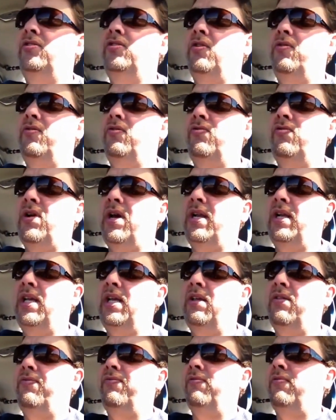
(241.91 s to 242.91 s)
so they're trying to
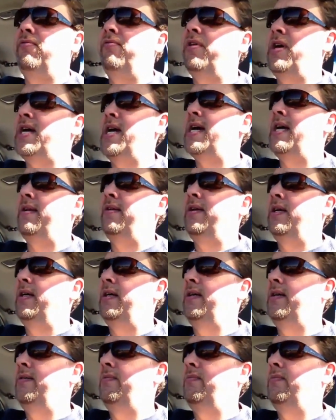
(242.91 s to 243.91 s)
get through that.
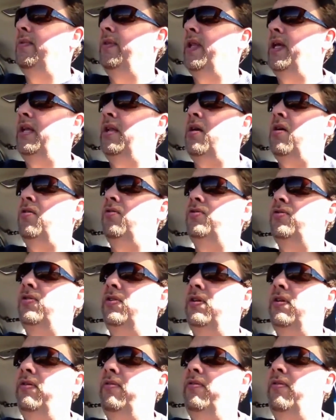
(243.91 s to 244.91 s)
They lost
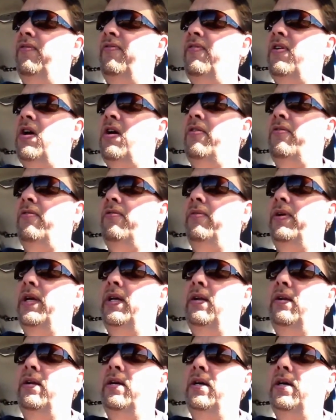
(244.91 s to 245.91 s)
their father
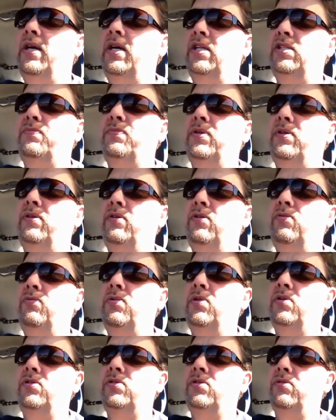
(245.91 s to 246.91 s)
and husband, who
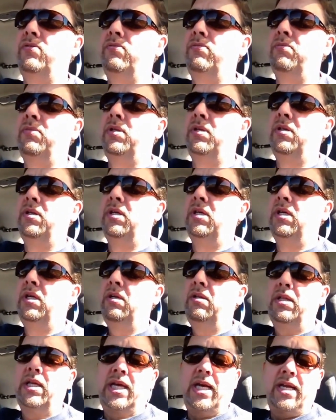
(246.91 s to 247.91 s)
was
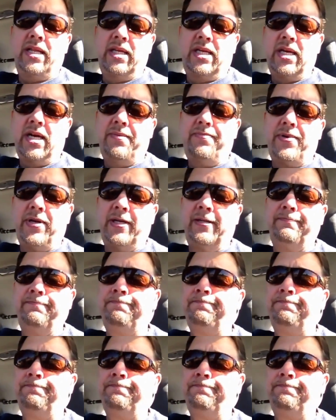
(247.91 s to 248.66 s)
the head of the company